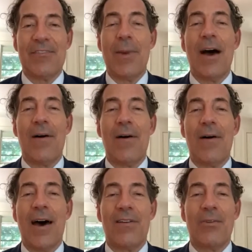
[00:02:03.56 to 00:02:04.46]
them hell out
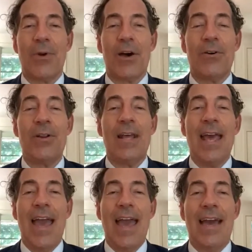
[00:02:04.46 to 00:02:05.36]
on the road.
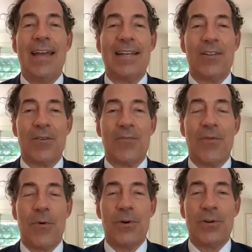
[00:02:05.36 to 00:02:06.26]
And I look
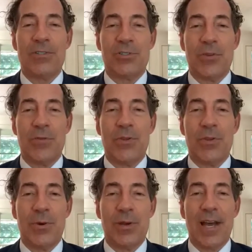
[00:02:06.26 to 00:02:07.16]
forward to serving with
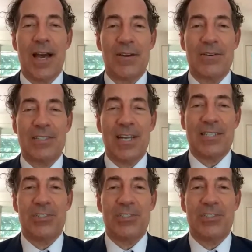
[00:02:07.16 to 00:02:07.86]
you in Congress next